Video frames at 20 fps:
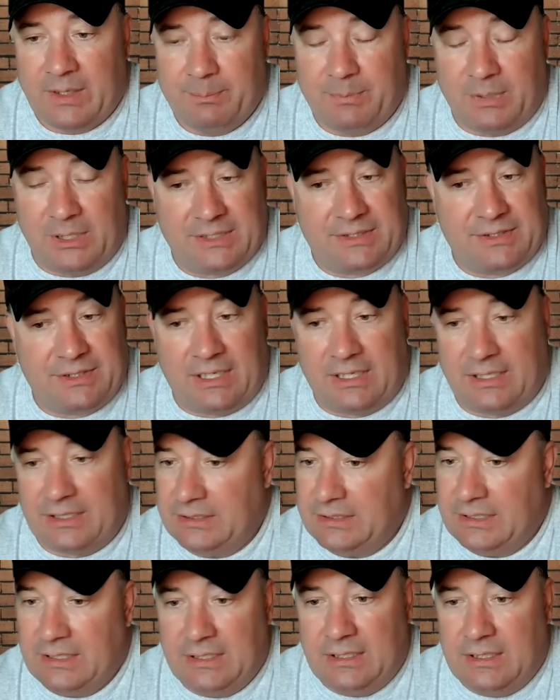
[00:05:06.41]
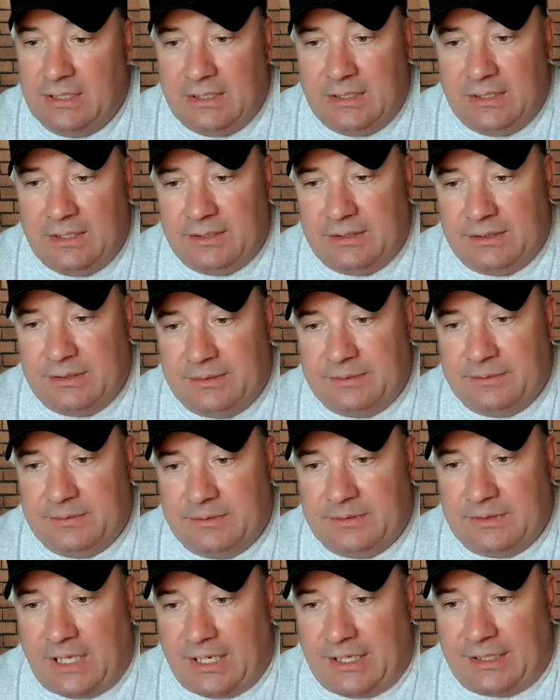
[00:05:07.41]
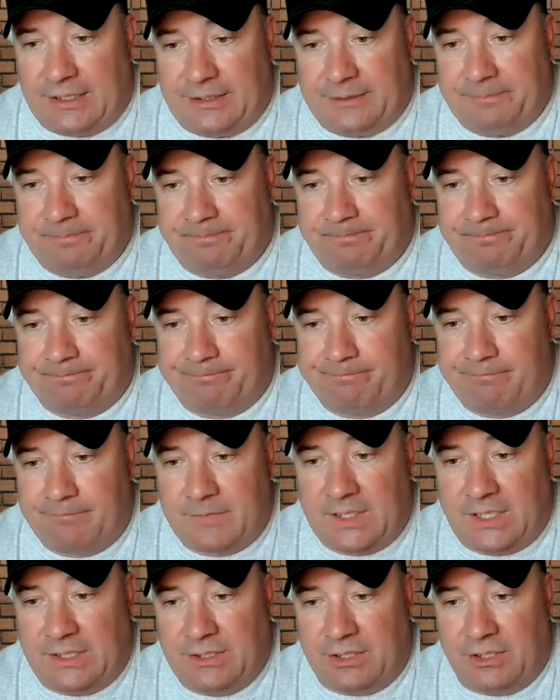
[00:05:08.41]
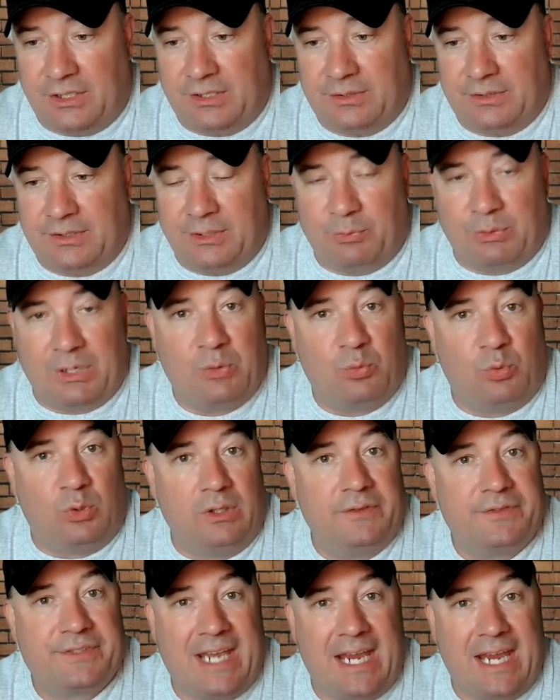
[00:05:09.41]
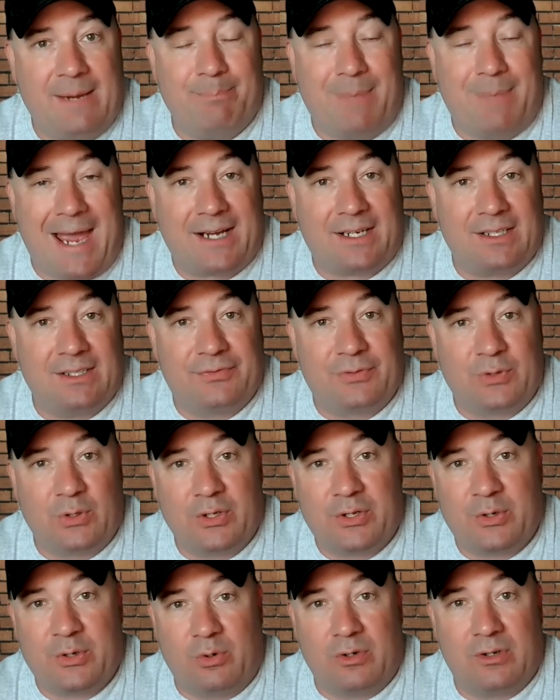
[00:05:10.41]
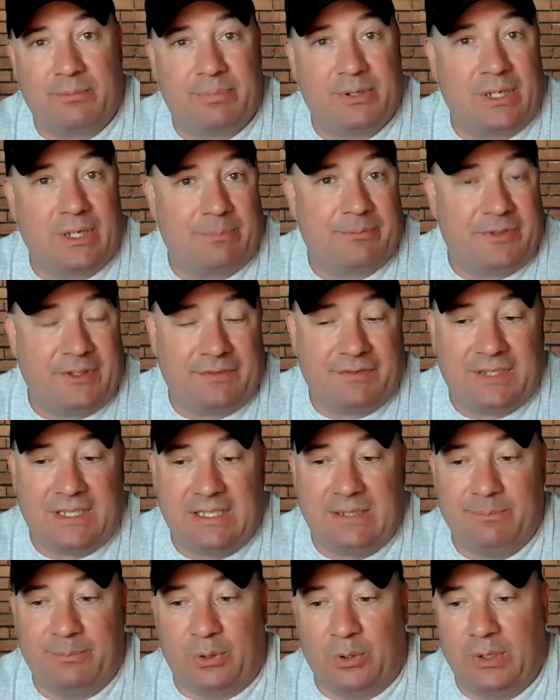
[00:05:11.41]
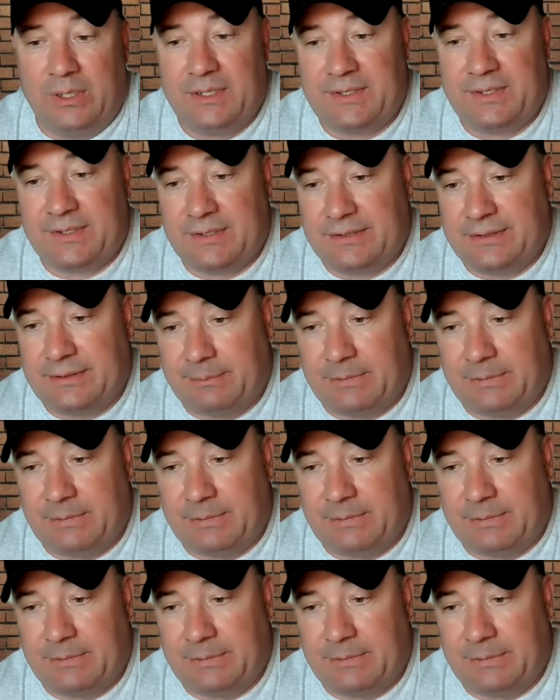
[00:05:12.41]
But the Red Wolves came back in the fourth quarter, put up 15 points.